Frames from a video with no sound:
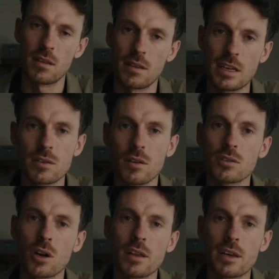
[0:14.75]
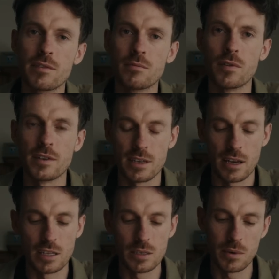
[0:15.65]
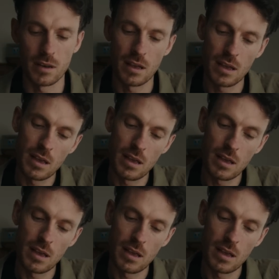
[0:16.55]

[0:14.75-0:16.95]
These are all totally different movie scenes, but